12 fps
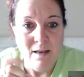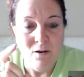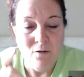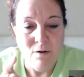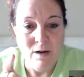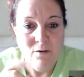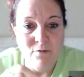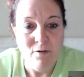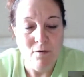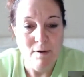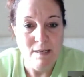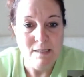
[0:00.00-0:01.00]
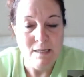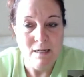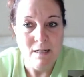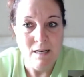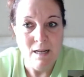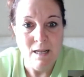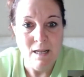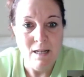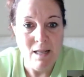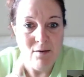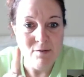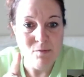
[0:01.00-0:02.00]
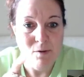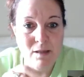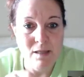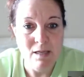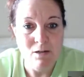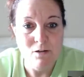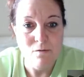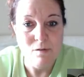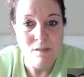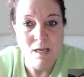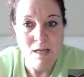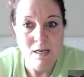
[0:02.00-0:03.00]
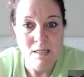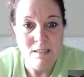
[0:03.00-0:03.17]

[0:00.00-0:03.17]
And you're here for a reason. And that was one thing Drew said.